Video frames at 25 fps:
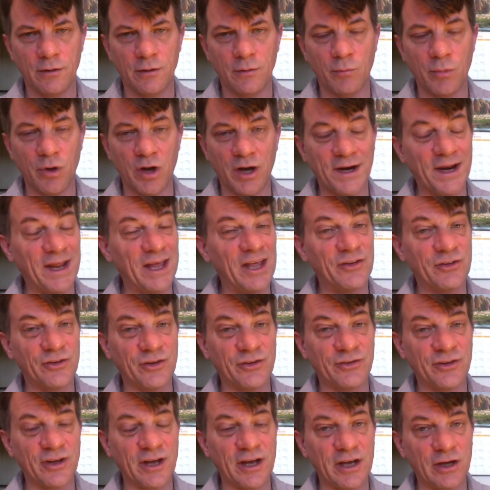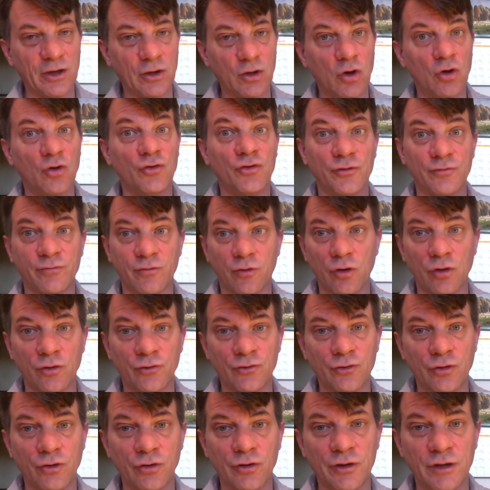But as the saying goes, if
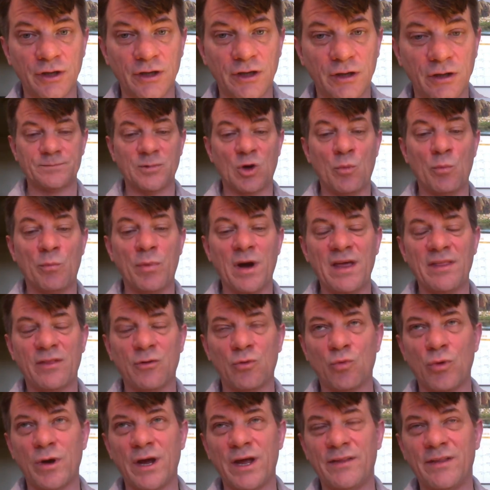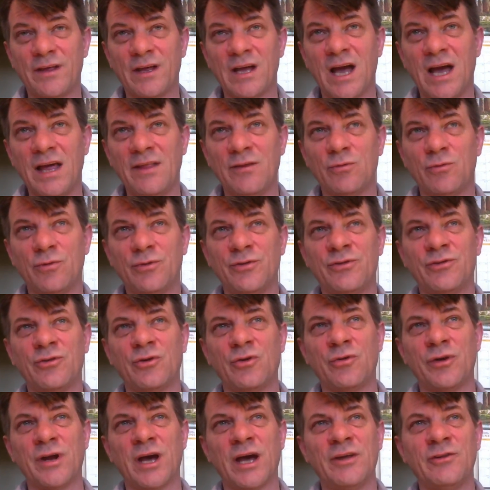looks could kill. Oh, by the way, the guy that was
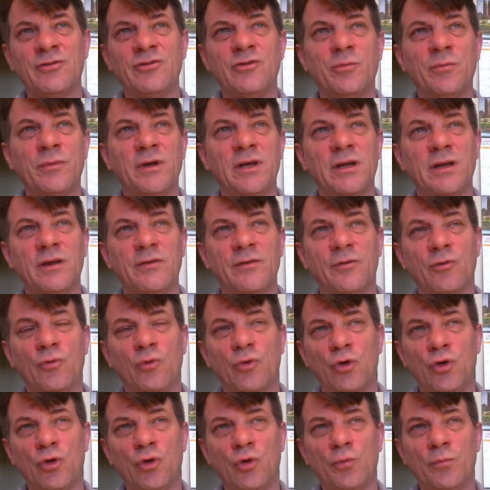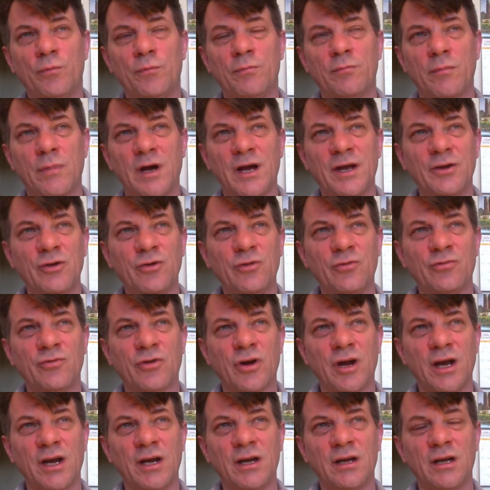so nice to me in the room, my new
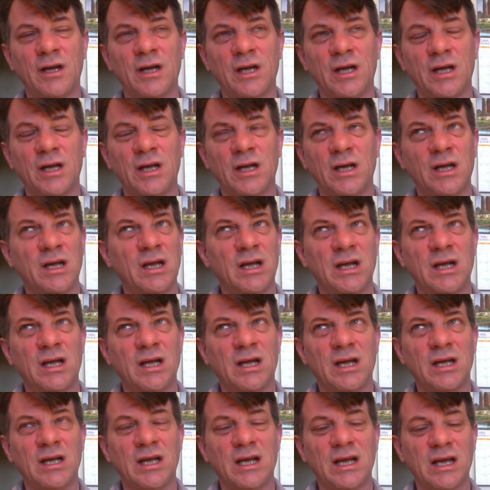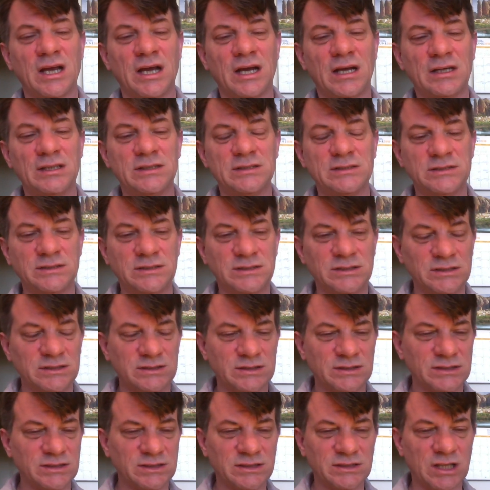friend,
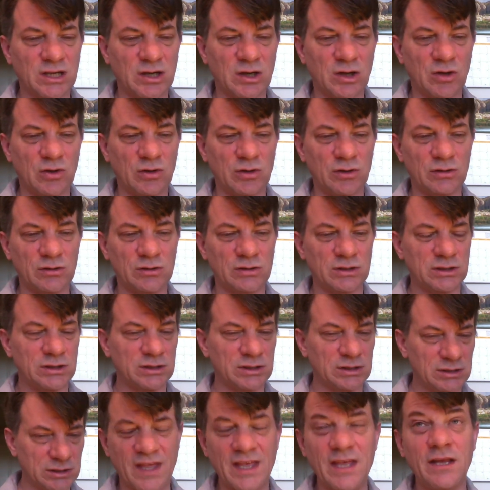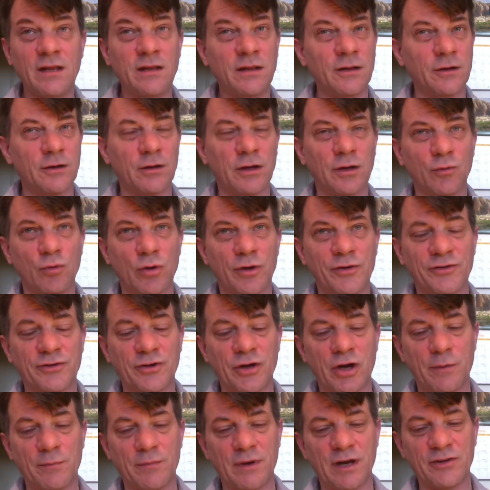he clearly
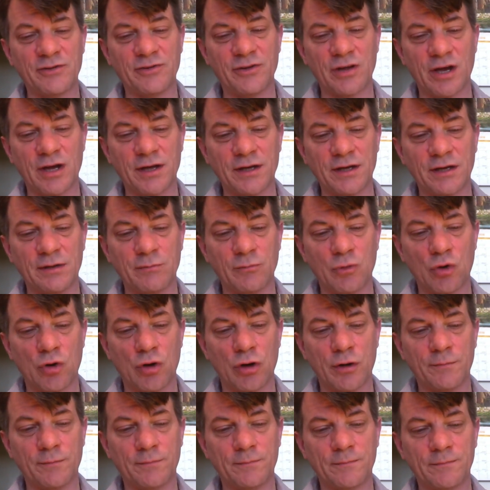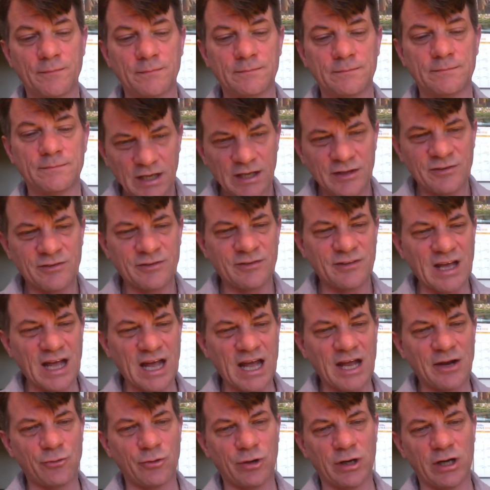wasn't on my side anymore. It's
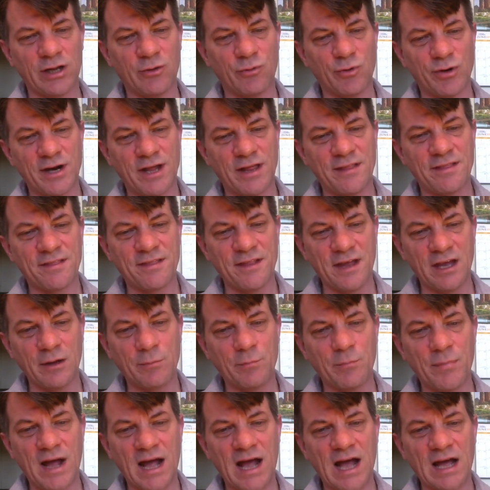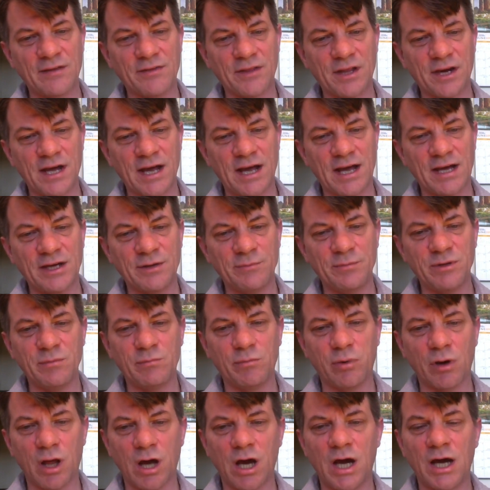sad, really, when I think back that I had to be
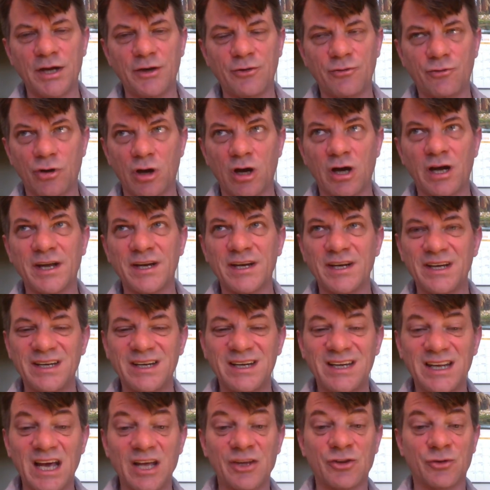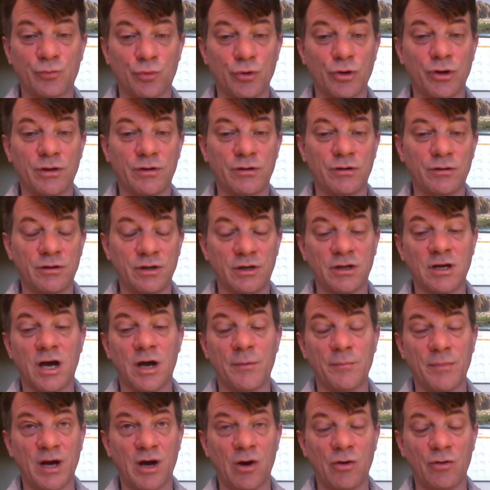blind, drunk, and desperate to
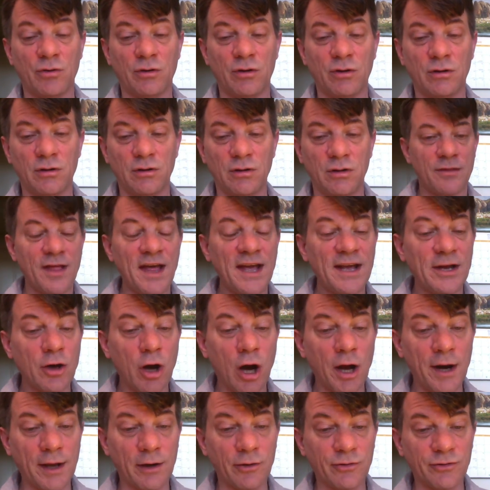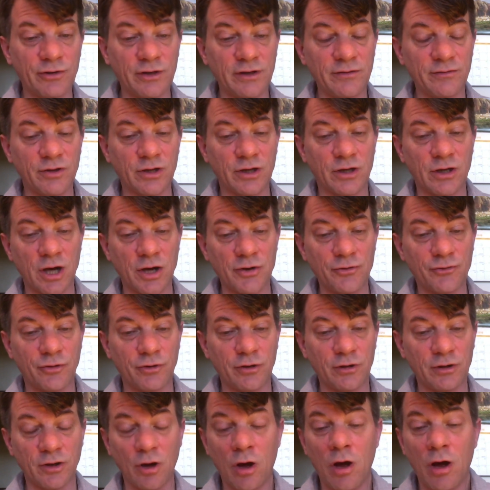come out. Thank God I was leaving the
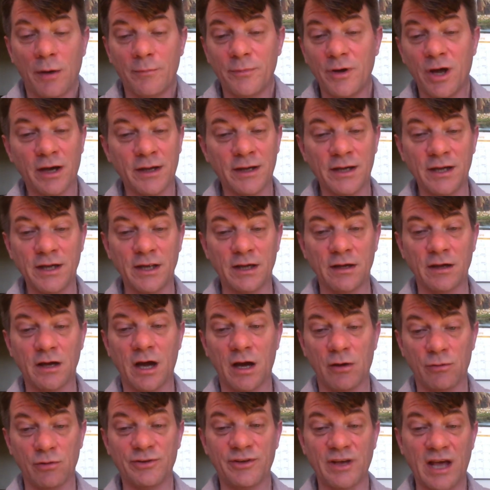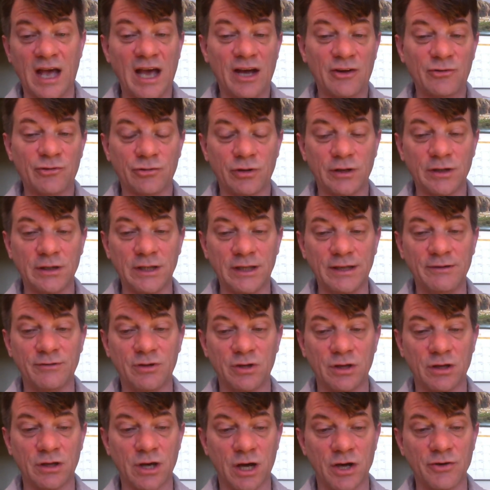country. No, I'm not kidding. I was actually
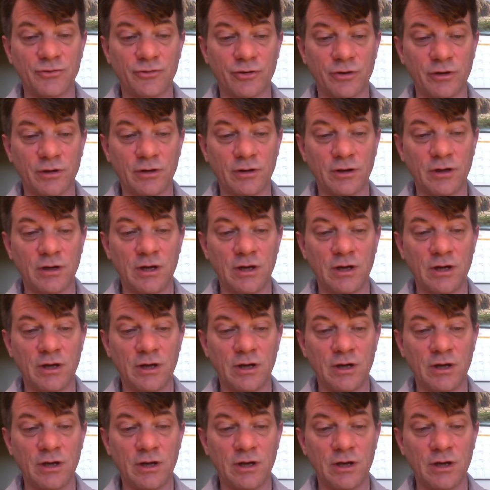leaving the country.